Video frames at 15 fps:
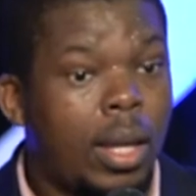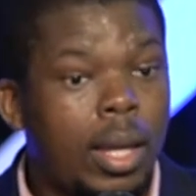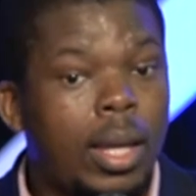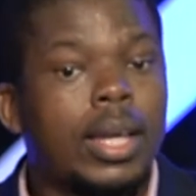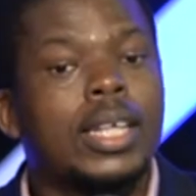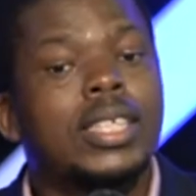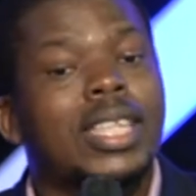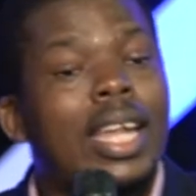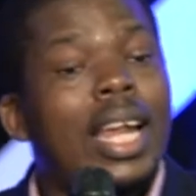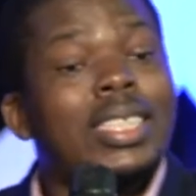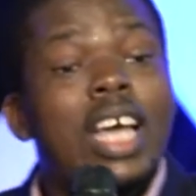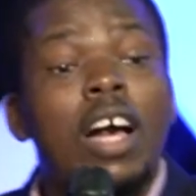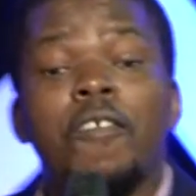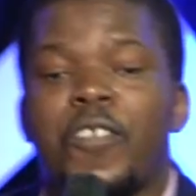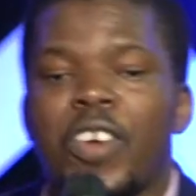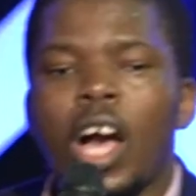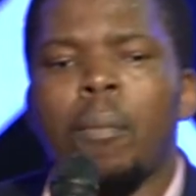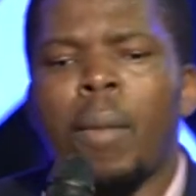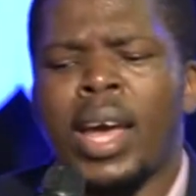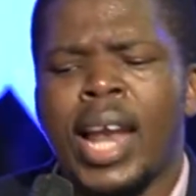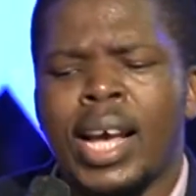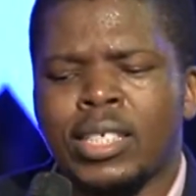You can send fake
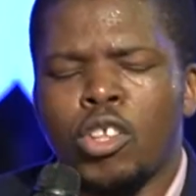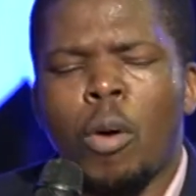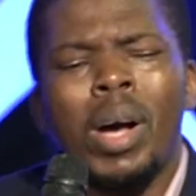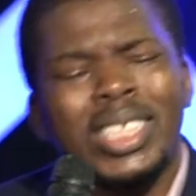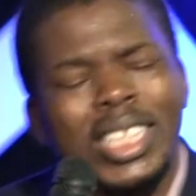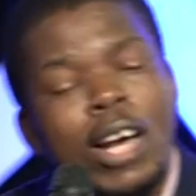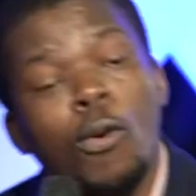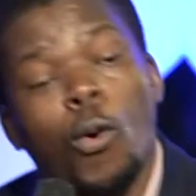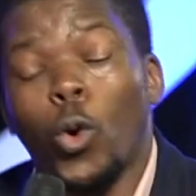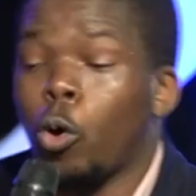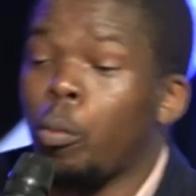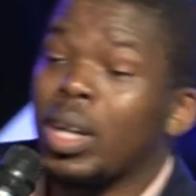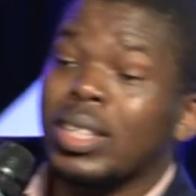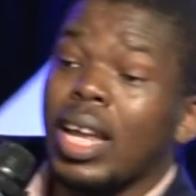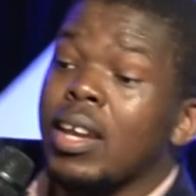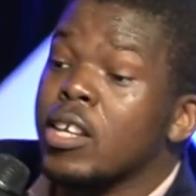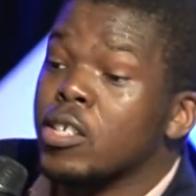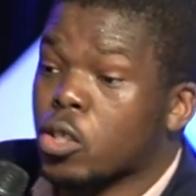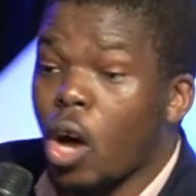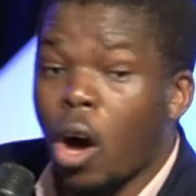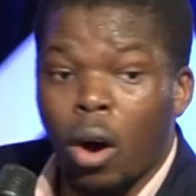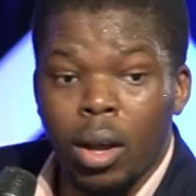miners. No, I send Kulumik in his
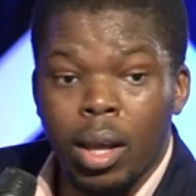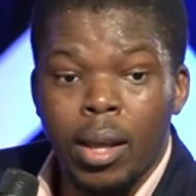soul.